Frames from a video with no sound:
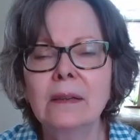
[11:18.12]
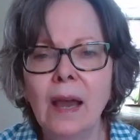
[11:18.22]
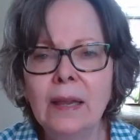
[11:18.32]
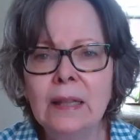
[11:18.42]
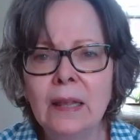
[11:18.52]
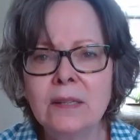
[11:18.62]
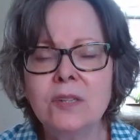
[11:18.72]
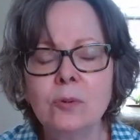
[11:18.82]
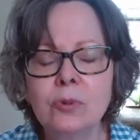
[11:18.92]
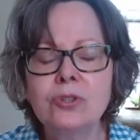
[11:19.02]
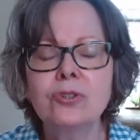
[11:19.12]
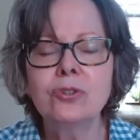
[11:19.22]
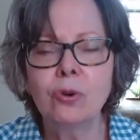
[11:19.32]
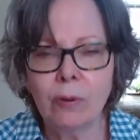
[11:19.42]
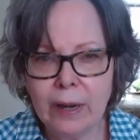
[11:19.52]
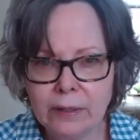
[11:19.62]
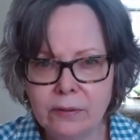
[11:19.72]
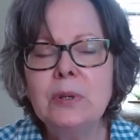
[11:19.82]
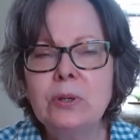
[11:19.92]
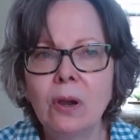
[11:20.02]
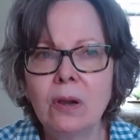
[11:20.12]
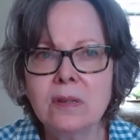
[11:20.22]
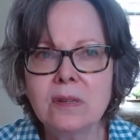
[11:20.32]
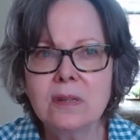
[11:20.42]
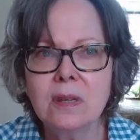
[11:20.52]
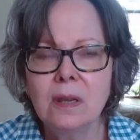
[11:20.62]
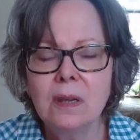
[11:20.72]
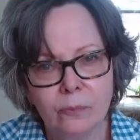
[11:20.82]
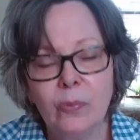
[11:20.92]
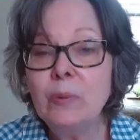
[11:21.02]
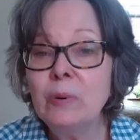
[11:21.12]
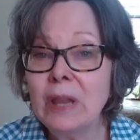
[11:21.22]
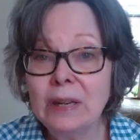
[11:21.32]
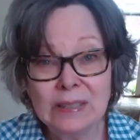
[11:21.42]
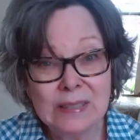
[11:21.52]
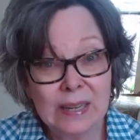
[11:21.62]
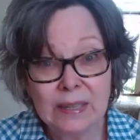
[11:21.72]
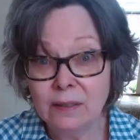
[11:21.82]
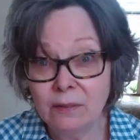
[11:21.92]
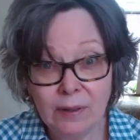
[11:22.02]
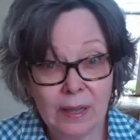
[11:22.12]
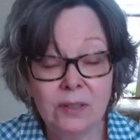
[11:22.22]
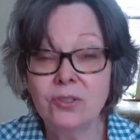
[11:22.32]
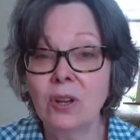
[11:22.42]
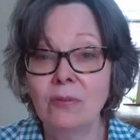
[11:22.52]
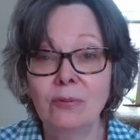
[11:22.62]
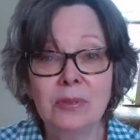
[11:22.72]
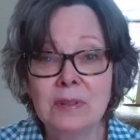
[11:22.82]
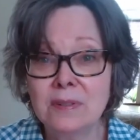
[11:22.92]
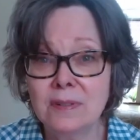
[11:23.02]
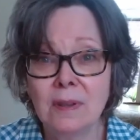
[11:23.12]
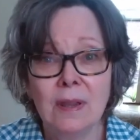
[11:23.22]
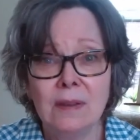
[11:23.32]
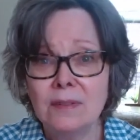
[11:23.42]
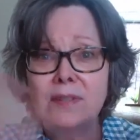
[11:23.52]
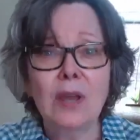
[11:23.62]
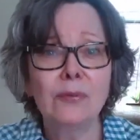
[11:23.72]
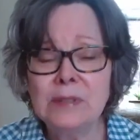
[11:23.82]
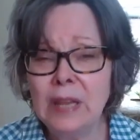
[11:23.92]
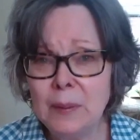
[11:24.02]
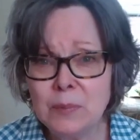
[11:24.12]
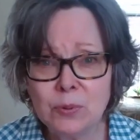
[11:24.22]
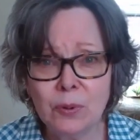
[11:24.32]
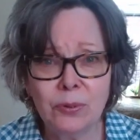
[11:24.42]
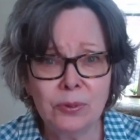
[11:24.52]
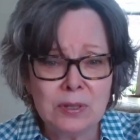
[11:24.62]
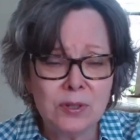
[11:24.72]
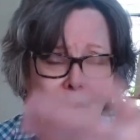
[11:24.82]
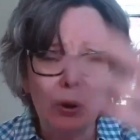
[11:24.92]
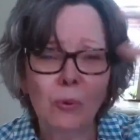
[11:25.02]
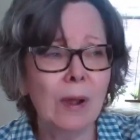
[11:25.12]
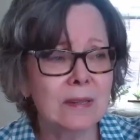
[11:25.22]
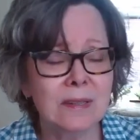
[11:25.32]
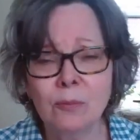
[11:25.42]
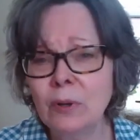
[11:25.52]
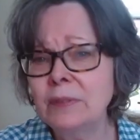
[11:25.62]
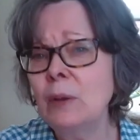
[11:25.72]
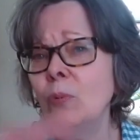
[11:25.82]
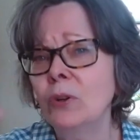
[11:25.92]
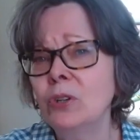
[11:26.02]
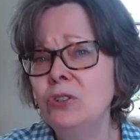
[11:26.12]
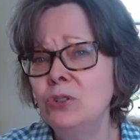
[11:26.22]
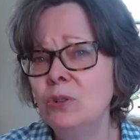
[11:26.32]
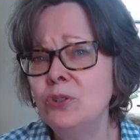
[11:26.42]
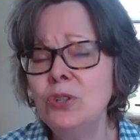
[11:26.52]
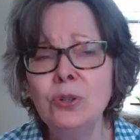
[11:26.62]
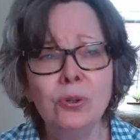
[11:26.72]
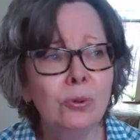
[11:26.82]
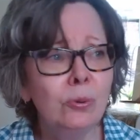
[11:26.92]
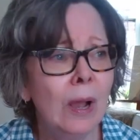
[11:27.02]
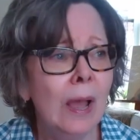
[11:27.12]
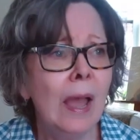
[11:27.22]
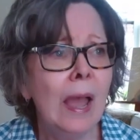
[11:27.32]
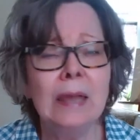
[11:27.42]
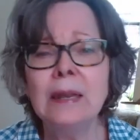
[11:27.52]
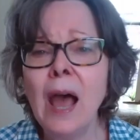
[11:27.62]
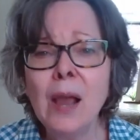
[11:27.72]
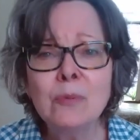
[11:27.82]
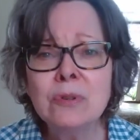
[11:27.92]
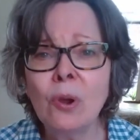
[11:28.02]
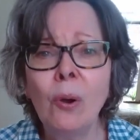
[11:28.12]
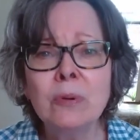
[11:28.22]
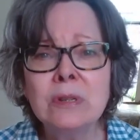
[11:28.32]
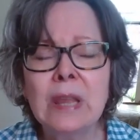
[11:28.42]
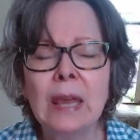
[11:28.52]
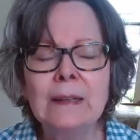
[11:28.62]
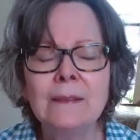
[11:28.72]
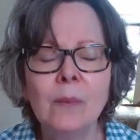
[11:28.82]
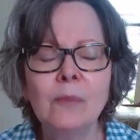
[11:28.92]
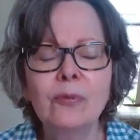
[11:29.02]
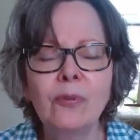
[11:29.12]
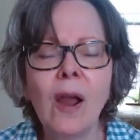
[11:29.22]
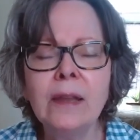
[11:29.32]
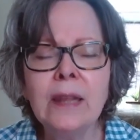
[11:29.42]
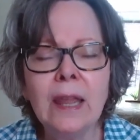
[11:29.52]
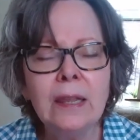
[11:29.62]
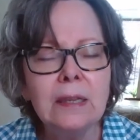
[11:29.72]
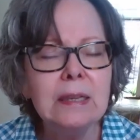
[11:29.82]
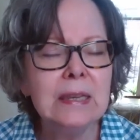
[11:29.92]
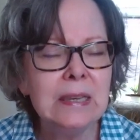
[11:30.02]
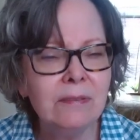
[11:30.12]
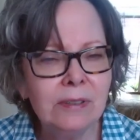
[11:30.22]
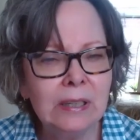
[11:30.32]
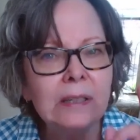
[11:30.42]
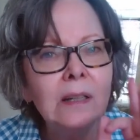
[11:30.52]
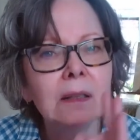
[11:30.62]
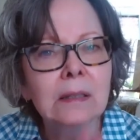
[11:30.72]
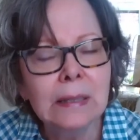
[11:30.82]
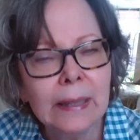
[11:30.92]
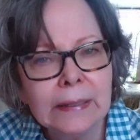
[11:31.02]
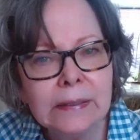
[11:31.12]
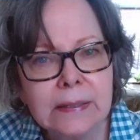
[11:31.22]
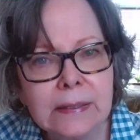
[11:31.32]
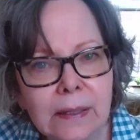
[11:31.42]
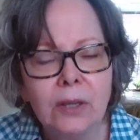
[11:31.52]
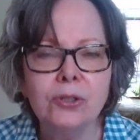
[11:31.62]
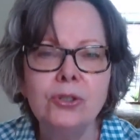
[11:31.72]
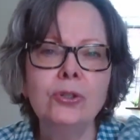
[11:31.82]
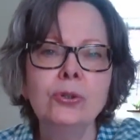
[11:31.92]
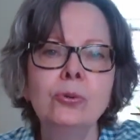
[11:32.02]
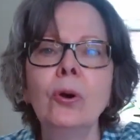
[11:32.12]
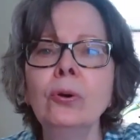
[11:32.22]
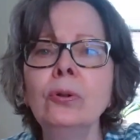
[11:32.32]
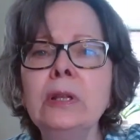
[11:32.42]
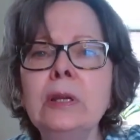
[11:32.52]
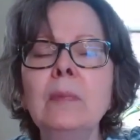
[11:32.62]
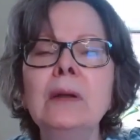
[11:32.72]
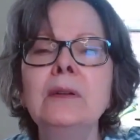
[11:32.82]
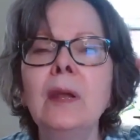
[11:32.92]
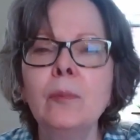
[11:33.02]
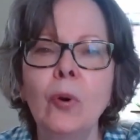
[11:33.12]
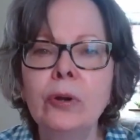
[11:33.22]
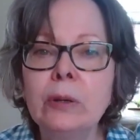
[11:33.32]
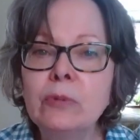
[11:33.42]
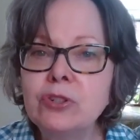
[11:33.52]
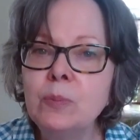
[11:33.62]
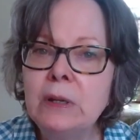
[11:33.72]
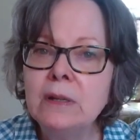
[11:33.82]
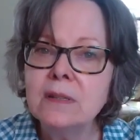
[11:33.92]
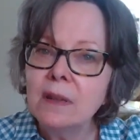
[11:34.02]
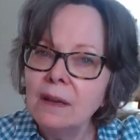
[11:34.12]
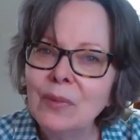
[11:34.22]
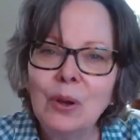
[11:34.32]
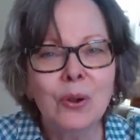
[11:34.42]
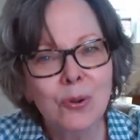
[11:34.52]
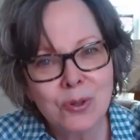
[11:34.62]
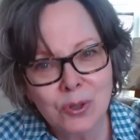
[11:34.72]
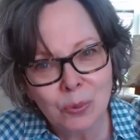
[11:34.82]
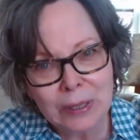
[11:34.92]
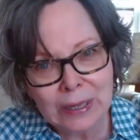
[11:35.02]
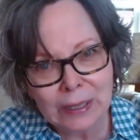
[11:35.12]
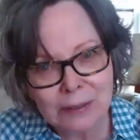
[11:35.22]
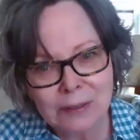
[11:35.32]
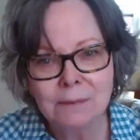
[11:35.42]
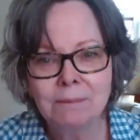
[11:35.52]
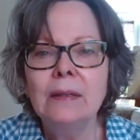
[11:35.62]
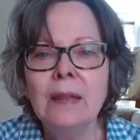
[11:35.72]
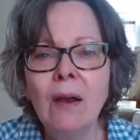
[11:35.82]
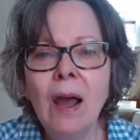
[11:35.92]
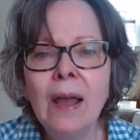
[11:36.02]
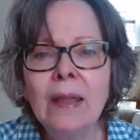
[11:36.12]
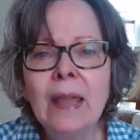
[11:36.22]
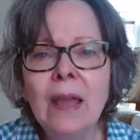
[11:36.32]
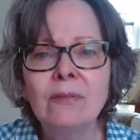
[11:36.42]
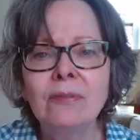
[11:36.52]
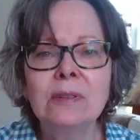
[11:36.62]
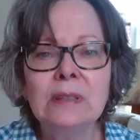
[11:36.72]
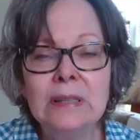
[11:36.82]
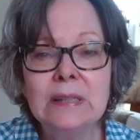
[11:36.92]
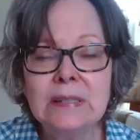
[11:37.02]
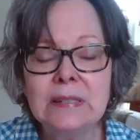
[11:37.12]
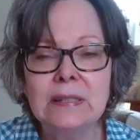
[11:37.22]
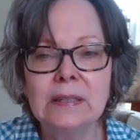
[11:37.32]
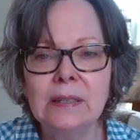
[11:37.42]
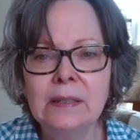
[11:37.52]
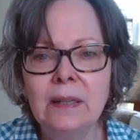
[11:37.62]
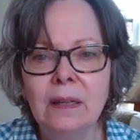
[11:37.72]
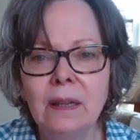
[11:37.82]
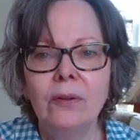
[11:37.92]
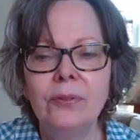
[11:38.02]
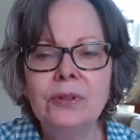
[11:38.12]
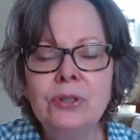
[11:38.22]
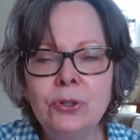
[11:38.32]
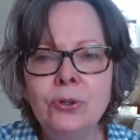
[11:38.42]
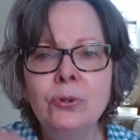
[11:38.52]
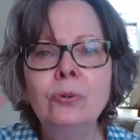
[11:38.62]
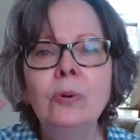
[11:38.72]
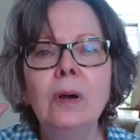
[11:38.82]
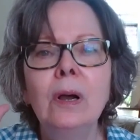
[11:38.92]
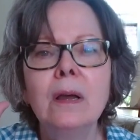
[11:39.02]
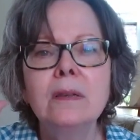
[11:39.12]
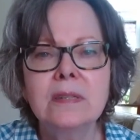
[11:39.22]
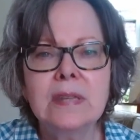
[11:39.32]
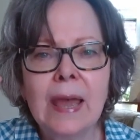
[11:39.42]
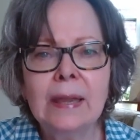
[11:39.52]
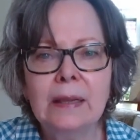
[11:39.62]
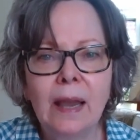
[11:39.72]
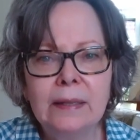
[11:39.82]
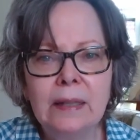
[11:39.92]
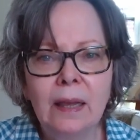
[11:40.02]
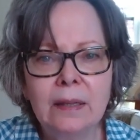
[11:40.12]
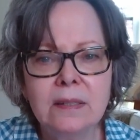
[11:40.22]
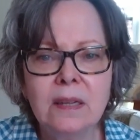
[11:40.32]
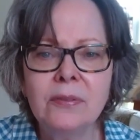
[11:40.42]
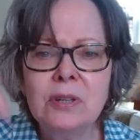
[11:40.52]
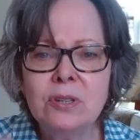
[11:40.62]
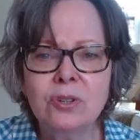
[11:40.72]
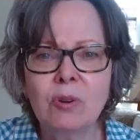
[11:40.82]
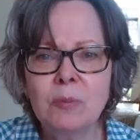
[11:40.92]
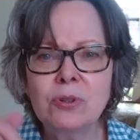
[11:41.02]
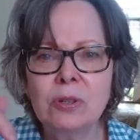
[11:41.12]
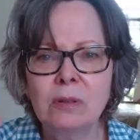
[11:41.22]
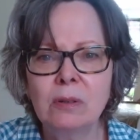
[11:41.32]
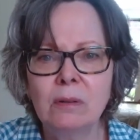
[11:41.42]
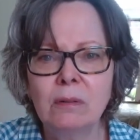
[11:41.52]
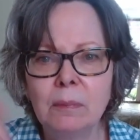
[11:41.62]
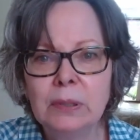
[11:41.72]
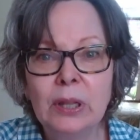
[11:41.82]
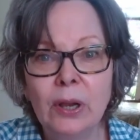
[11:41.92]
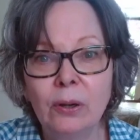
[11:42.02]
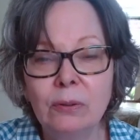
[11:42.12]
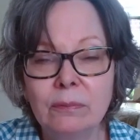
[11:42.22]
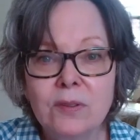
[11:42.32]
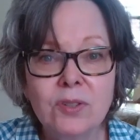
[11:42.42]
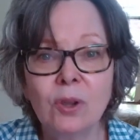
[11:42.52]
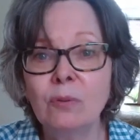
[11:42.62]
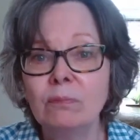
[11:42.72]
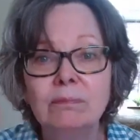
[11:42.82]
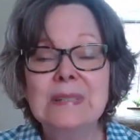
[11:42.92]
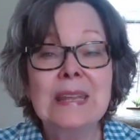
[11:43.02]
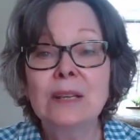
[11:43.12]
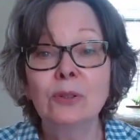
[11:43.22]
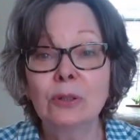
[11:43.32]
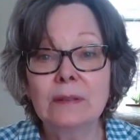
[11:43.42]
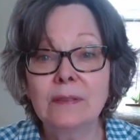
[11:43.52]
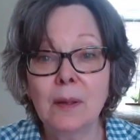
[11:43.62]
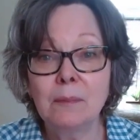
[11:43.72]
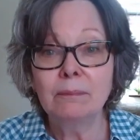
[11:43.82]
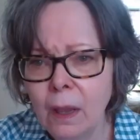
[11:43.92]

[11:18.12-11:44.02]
guidelines, which is great because we were getting taken advantage of with these self-tapes, with these requests and what they wanted you to do. And I was always getting them Friday evening late, due early Monday morning, which means there goes the weekend. Now I have listed the new SAG guidelines in the description below. So take a look at them.